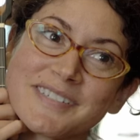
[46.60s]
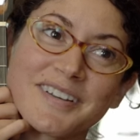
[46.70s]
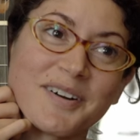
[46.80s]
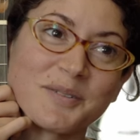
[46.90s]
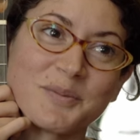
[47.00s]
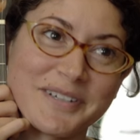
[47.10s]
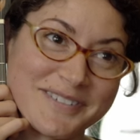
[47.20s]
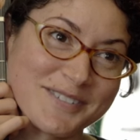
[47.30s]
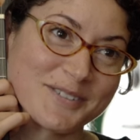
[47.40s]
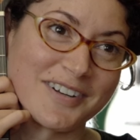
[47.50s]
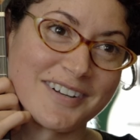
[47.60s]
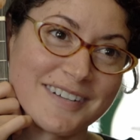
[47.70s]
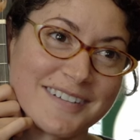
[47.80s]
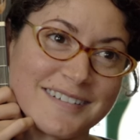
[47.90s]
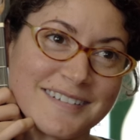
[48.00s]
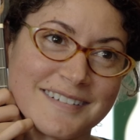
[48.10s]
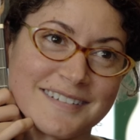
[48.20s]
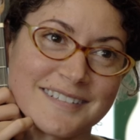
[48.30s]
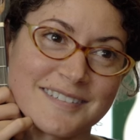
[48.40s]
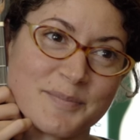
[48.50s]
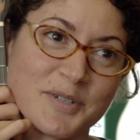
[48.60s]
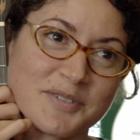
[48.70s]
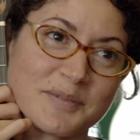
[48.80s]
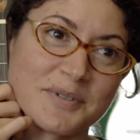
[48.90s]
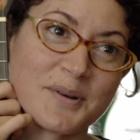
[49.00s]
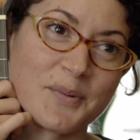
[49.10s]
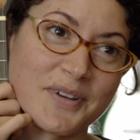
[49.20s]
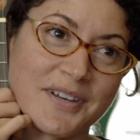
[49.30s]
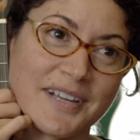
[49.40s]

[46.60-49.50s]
is called Well Strung. It's the most appropriate